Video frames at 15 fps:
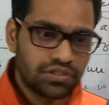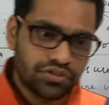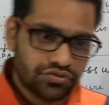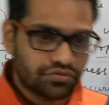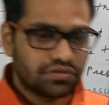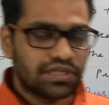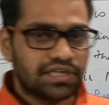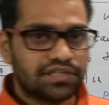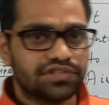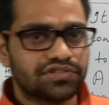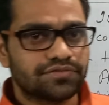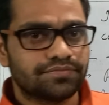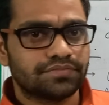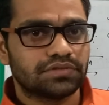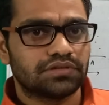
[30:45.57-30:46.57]
So that
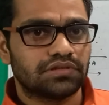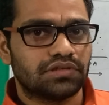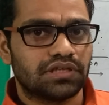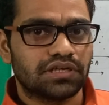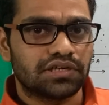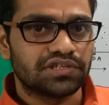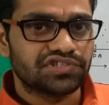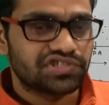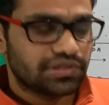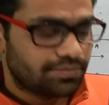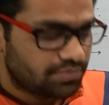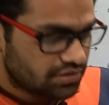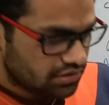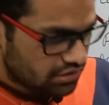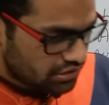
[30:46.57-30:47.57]
is the concept